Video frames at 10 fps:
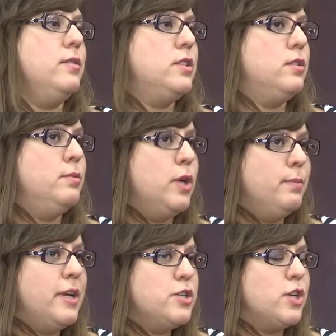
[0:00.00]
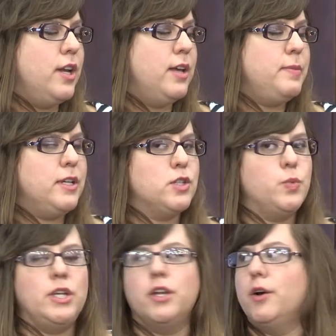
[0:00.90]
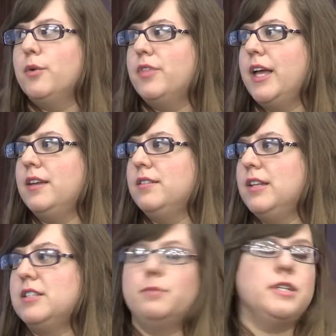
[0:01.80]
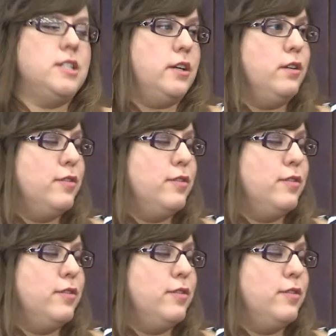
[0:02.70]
to mention it because we know that that's a big deal